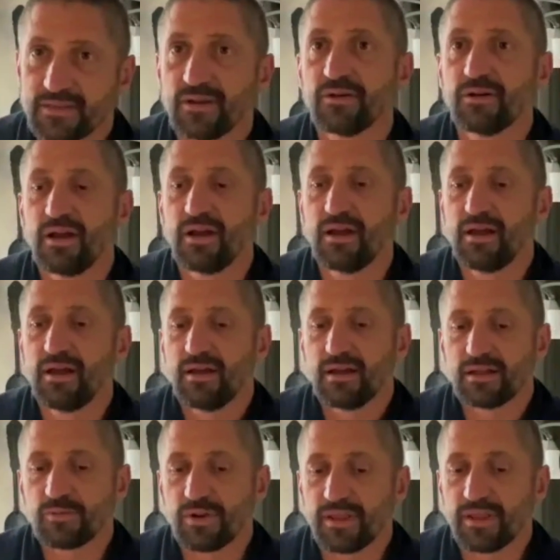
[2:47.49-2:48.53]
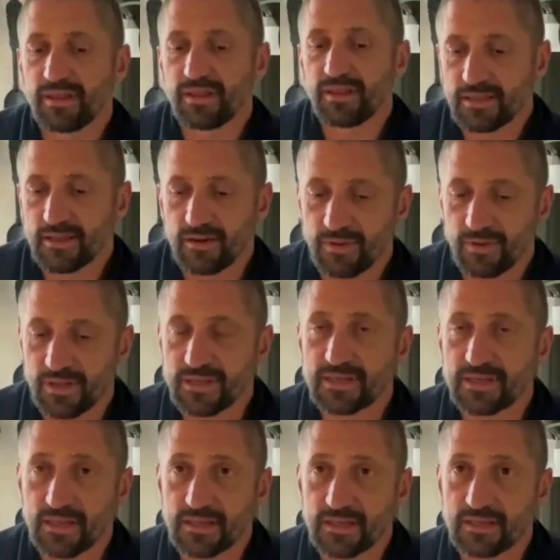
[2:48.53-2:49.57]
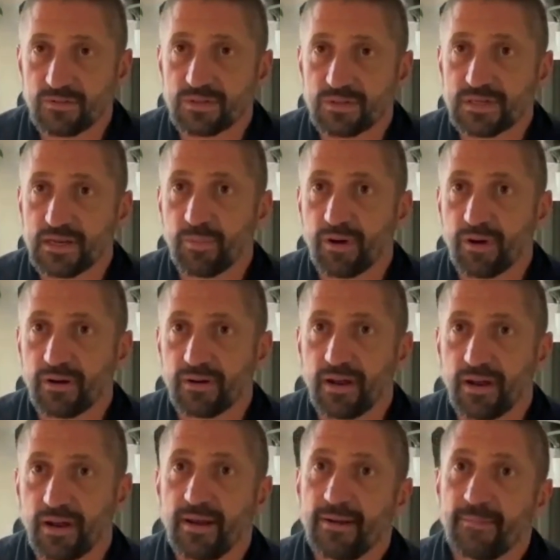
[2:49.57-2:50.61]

So that's one of the things that really set this cuisine apart.